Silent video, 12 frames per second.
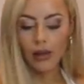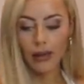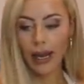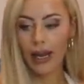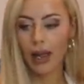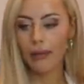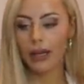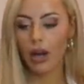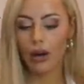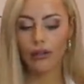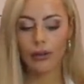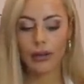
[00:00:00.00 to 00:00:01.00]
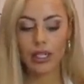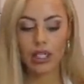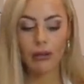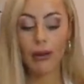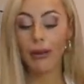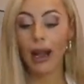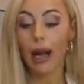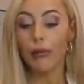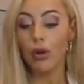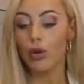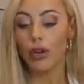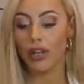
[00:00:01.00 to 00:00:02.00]
like coming home from the gym, I'm like, I'm
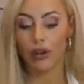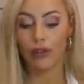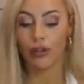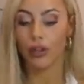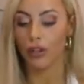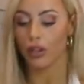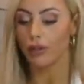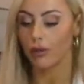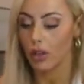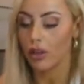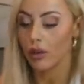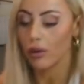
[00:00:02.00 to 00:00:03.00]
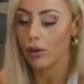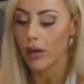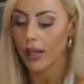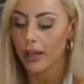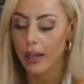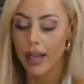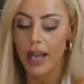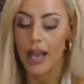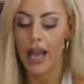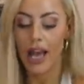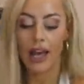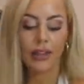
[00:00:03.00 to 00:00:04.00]
not cooking your food, you can cook it.
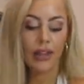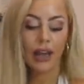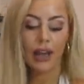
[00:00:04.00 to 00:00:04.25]
And